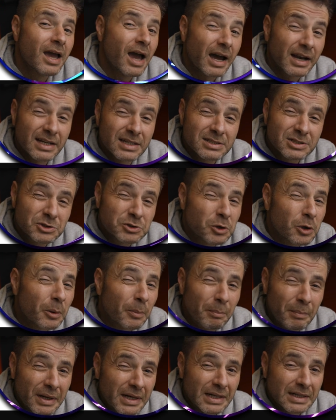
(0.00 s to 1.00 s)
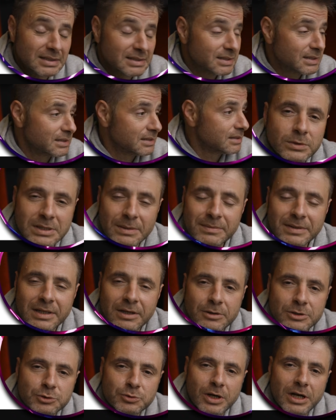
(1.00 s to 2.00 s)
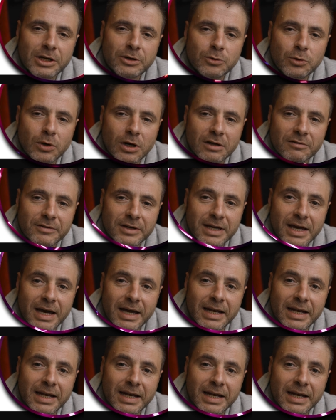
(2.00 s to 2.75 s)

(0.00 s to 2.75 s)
And this took minutes. Well, something that was really cool over here,